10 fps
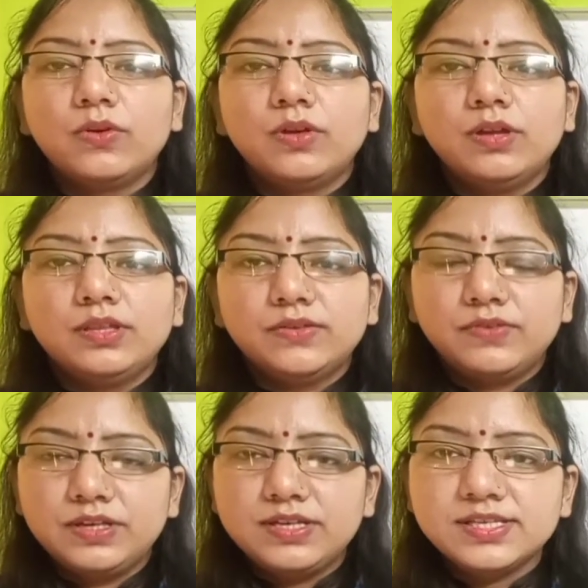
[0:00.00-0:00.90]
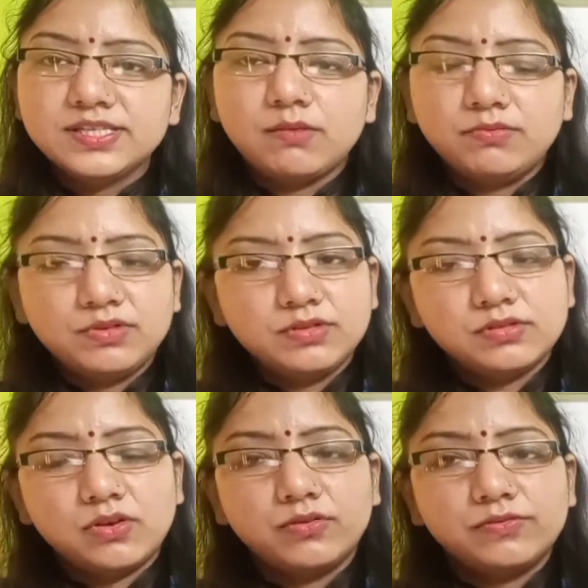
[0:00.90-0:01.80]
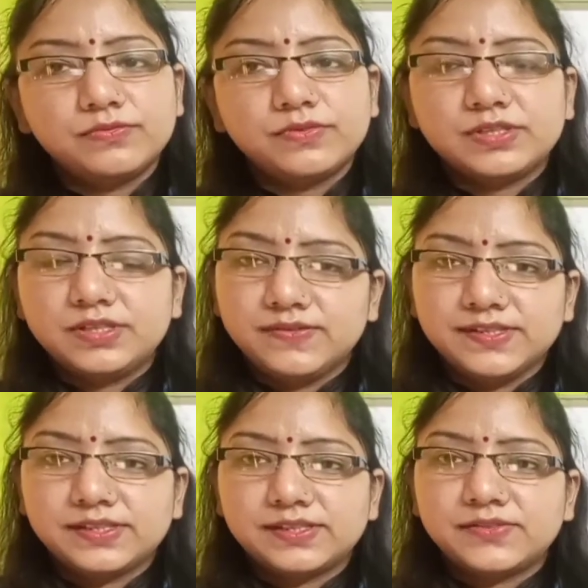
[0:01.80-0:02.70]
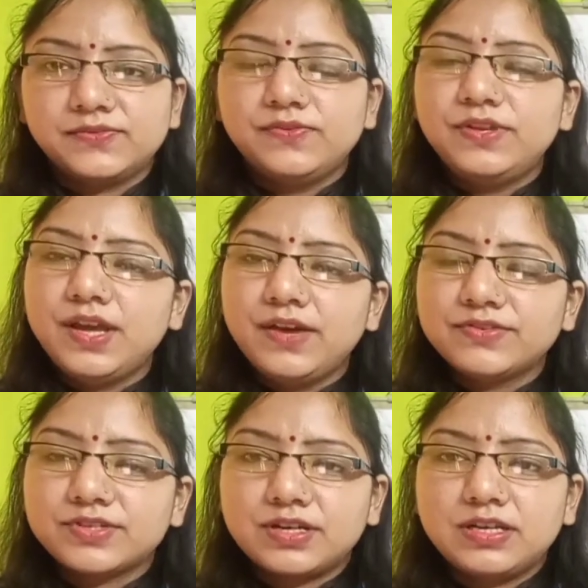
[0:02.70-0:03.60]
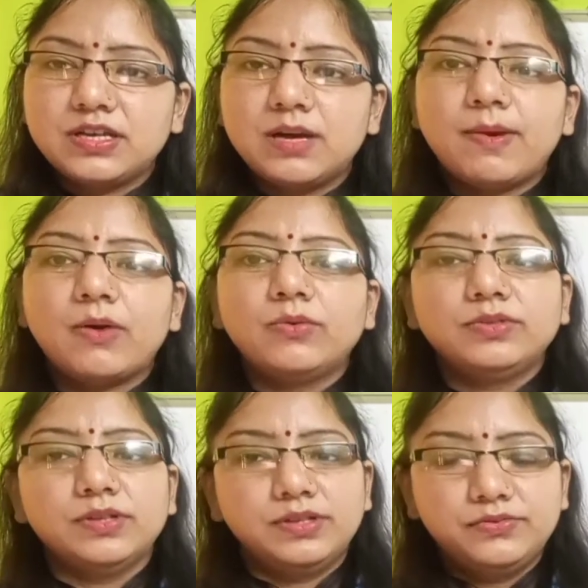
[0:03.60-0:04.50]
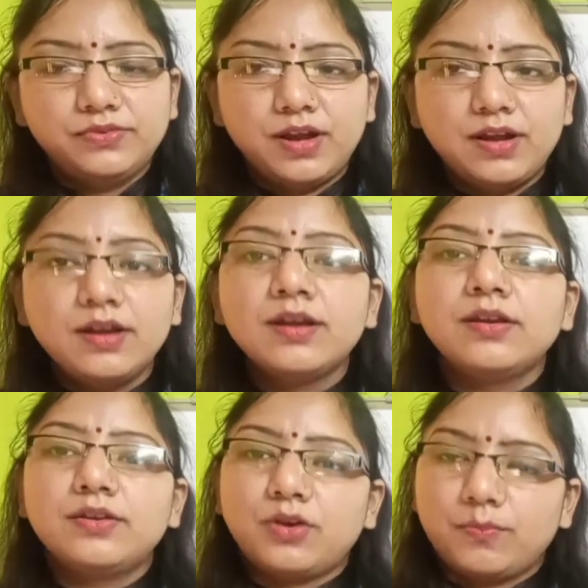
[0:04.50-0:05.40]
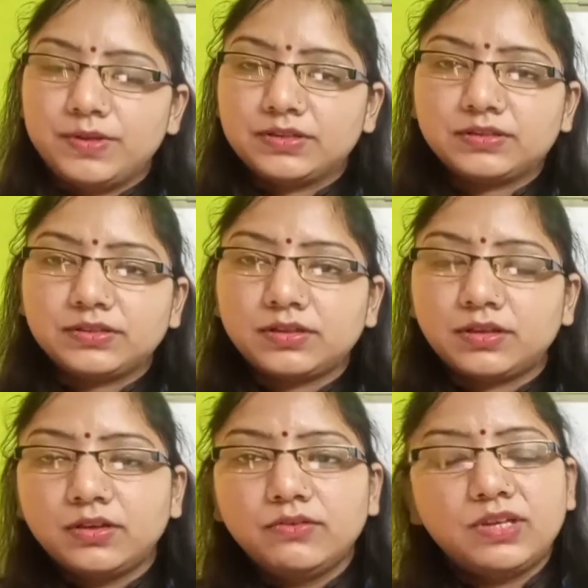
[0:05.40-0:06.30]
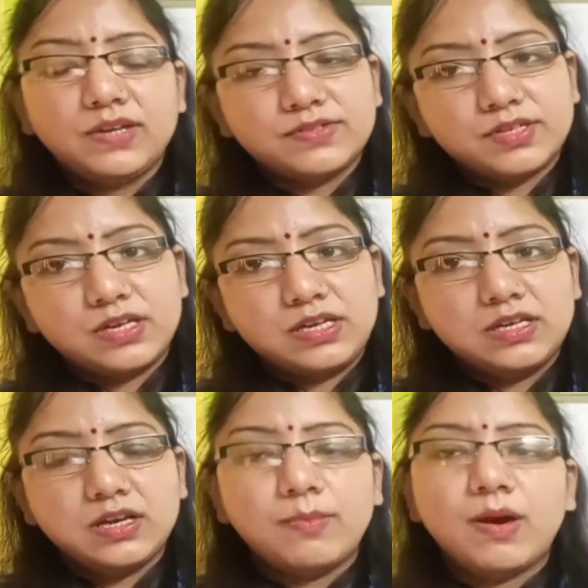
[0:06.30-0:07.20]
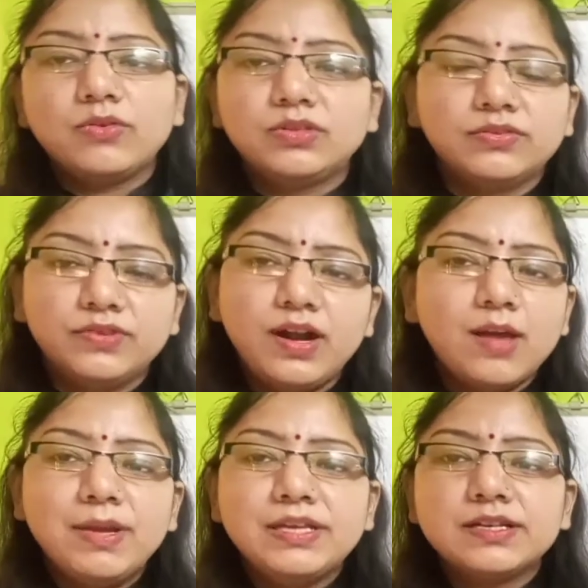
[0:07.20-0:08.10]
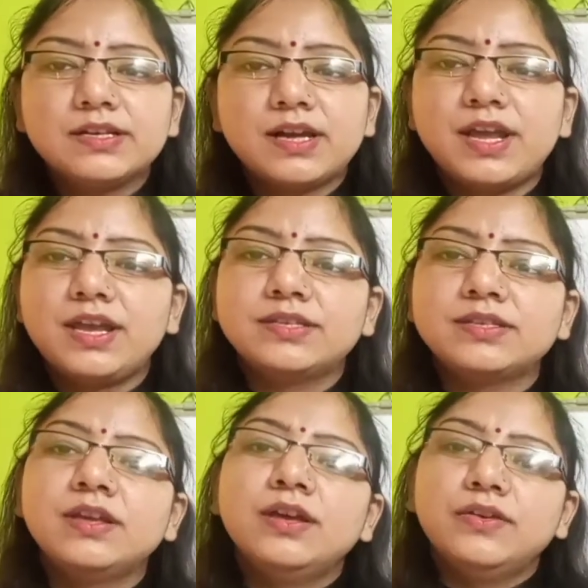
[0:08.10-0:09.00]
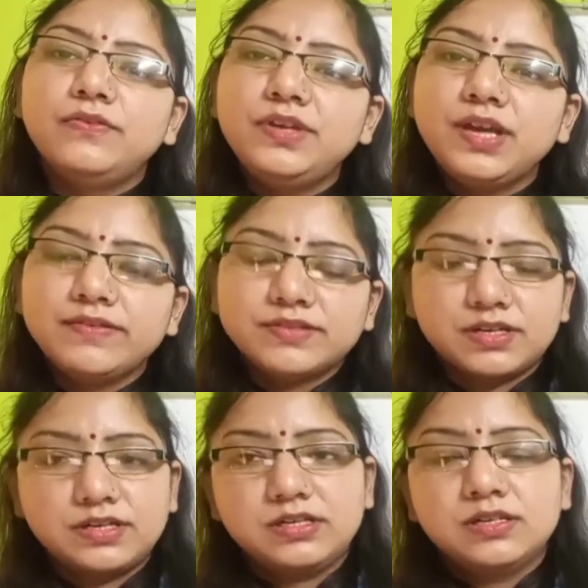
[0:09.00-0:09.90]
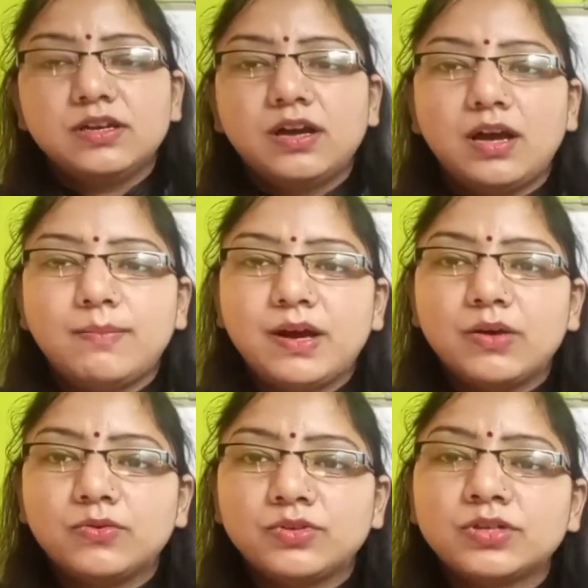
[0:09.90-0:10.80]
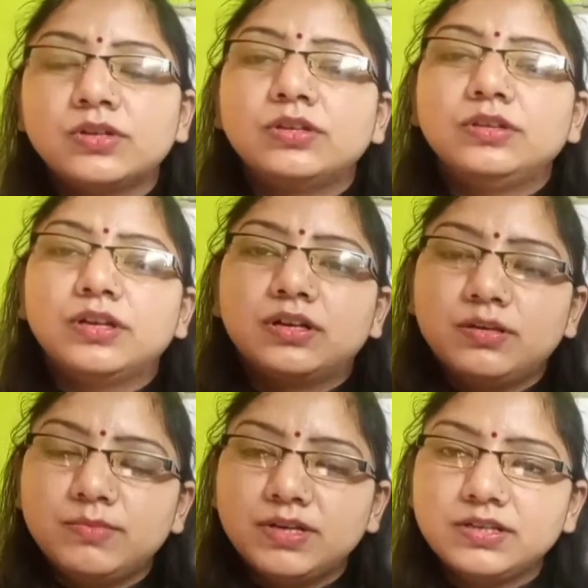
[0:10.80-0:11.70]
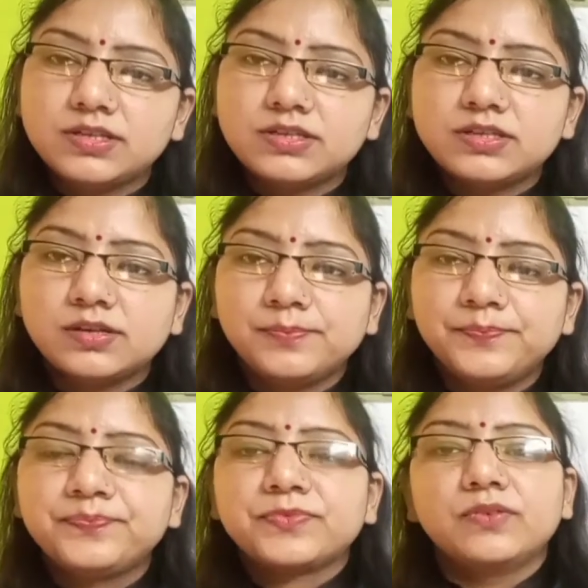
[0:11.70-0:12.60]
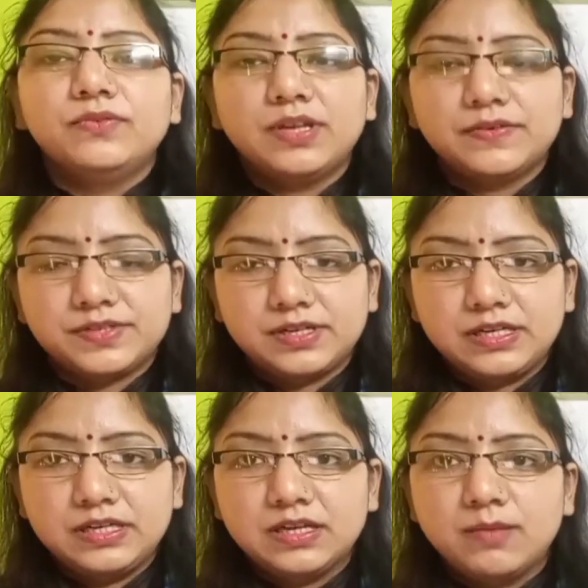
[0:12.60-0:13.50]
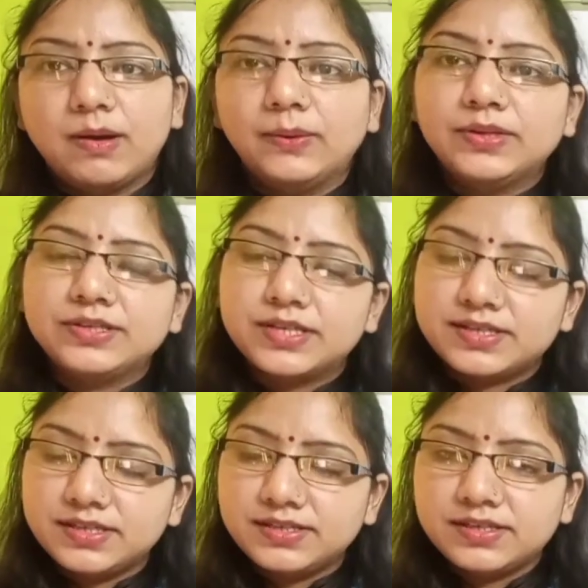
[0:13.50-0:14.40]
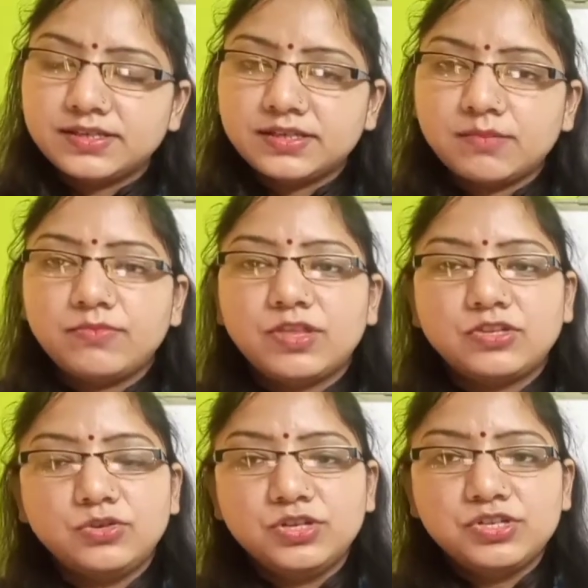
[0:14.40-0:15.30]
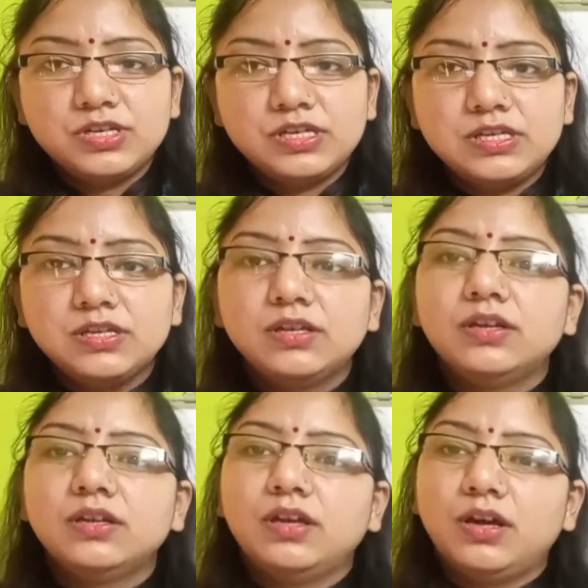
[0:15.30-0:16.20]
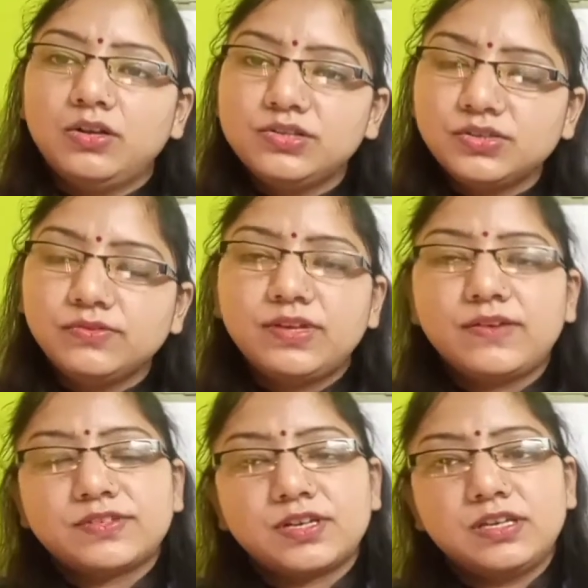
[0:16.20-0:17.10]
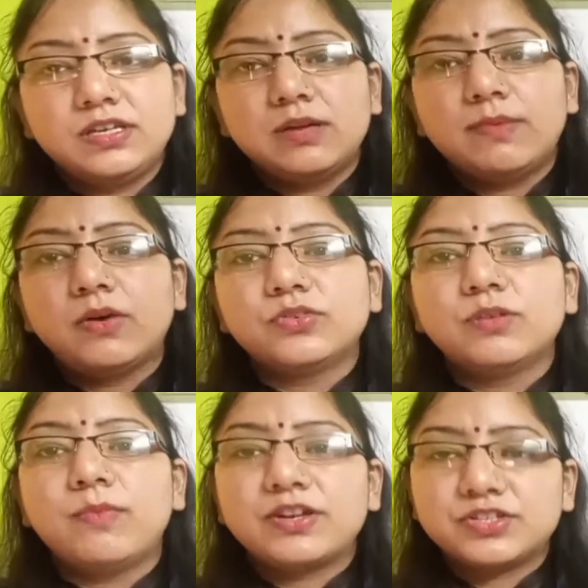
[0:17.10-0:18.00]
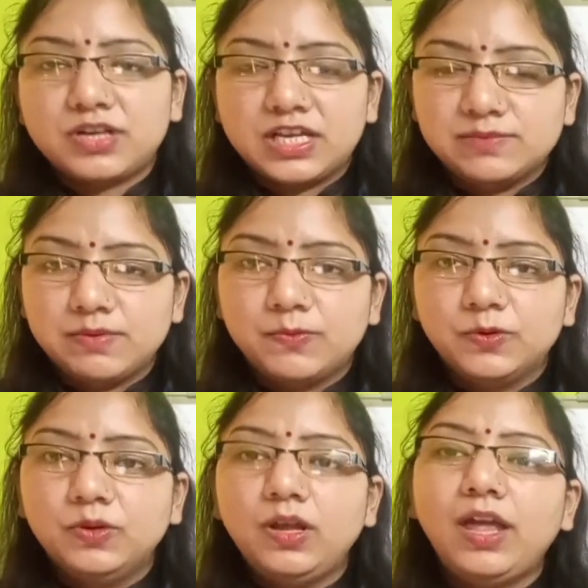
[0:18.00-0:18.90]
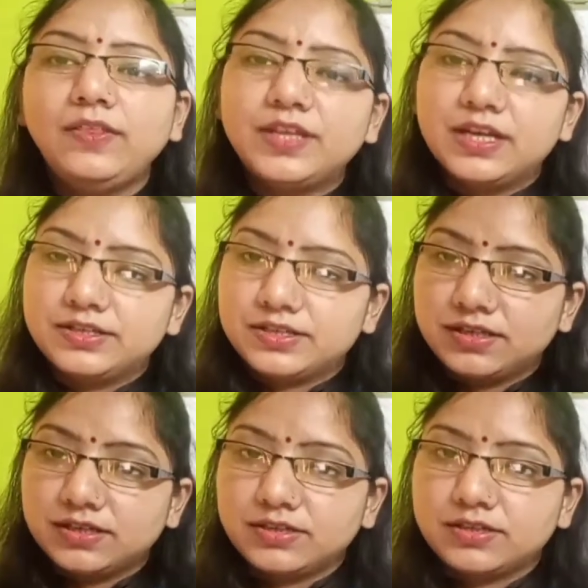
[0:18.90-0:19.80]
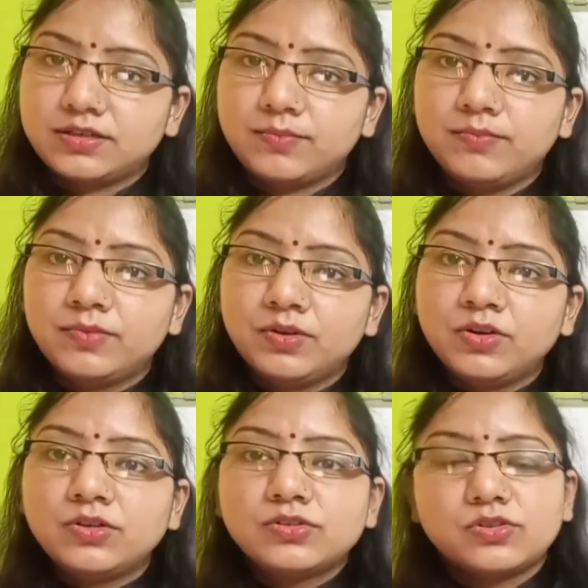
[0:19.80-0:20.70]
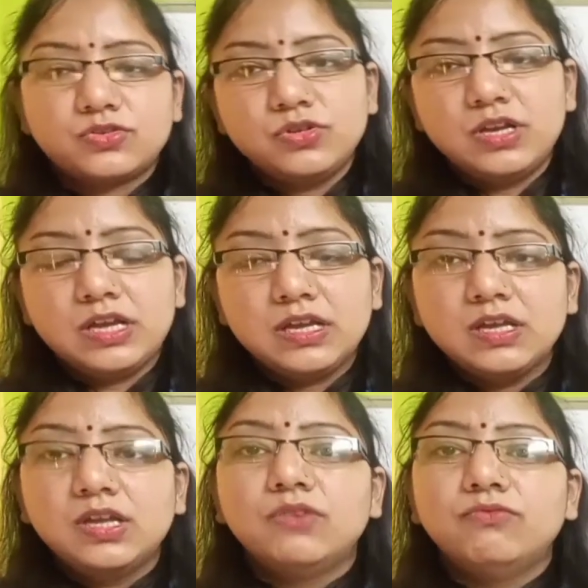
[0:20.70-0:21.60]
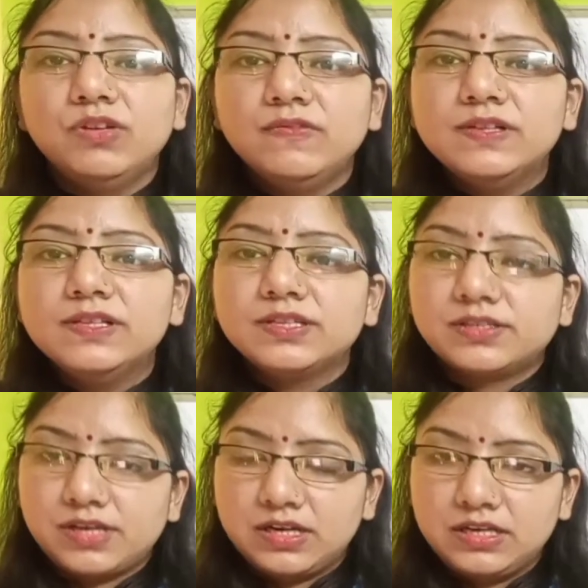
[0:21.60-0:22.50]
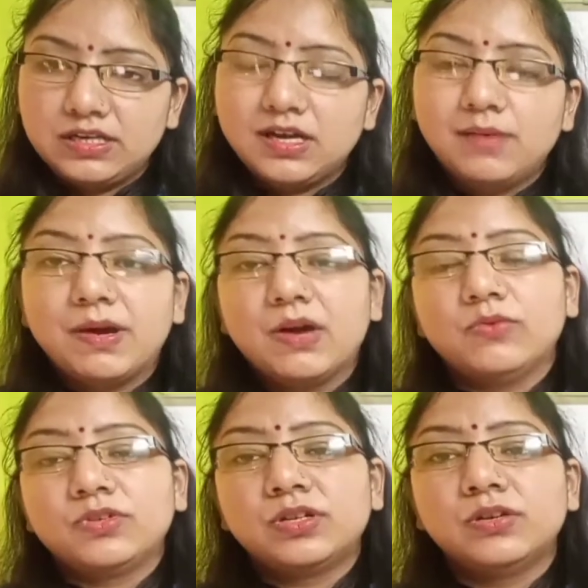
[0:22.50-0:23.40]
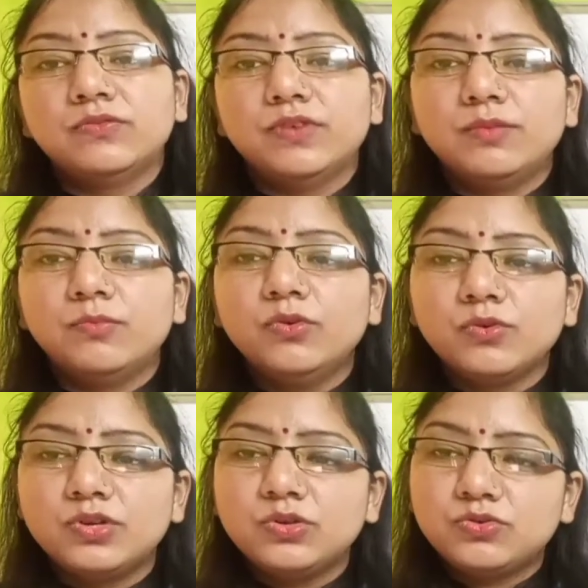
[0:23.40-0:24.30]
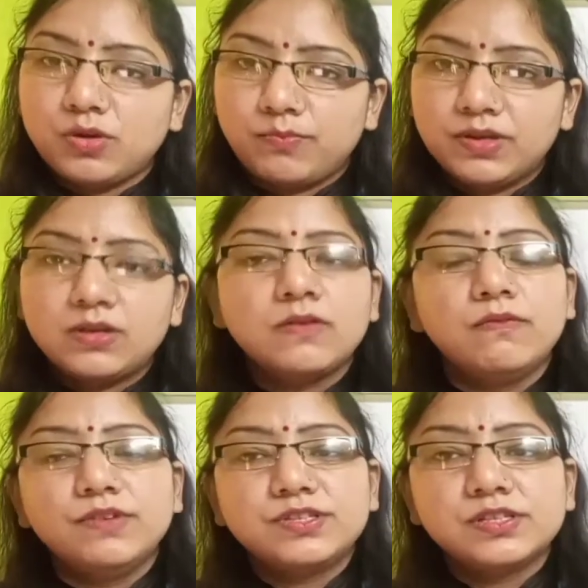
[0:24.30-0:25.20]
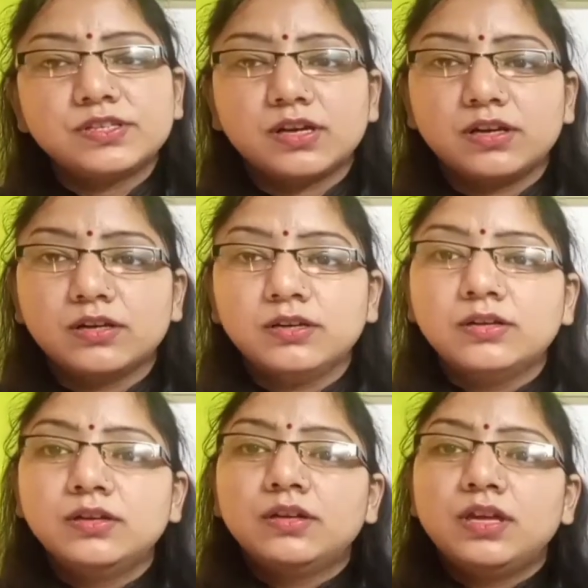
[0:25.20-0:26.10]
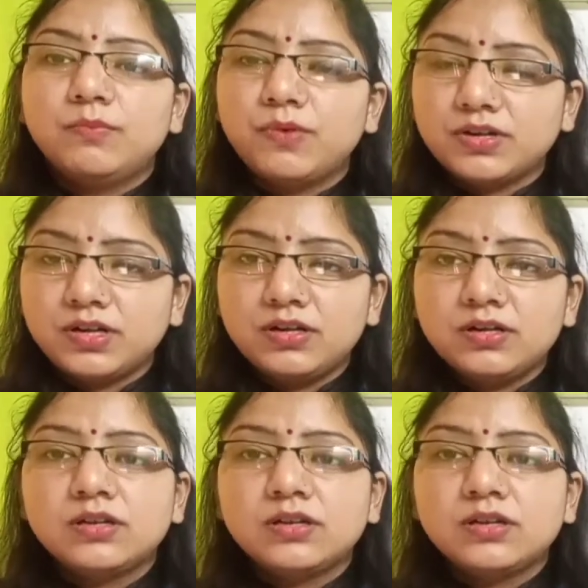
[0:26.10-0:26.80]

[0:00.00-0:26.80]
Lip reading: in the various chapters of the civics, we have studied about the different topics. We have studied about the fundamental rights. We have studied about the criminal system. We have studied about the justice system, the judiciary. Also, we have studied about the marginalized people and their justice system. So today we will study about one more new topic which is a important